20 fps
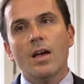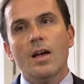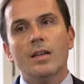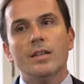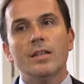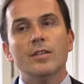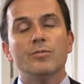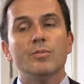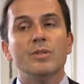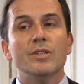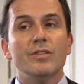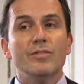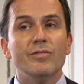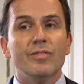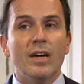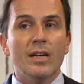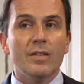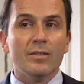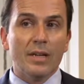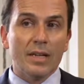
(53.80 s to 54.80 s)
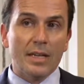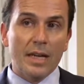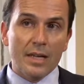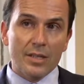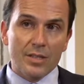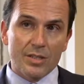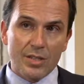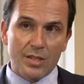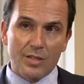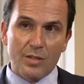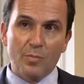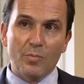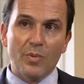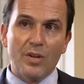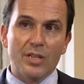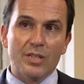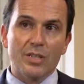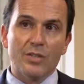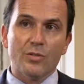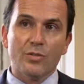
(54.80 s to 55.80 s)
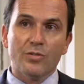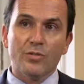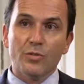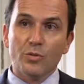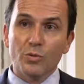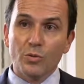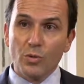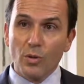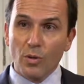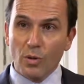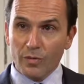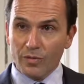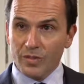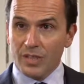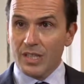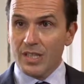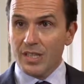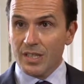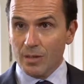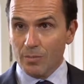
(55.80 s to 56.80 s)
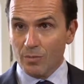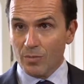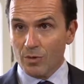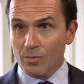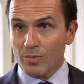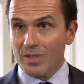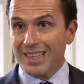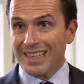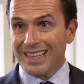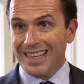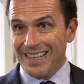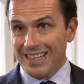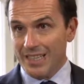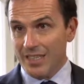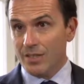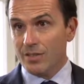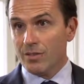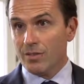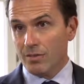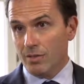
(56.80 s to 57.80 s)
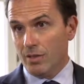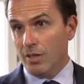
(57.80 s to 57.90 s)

And that we define rhinitis as the presence of two of these symptoms at least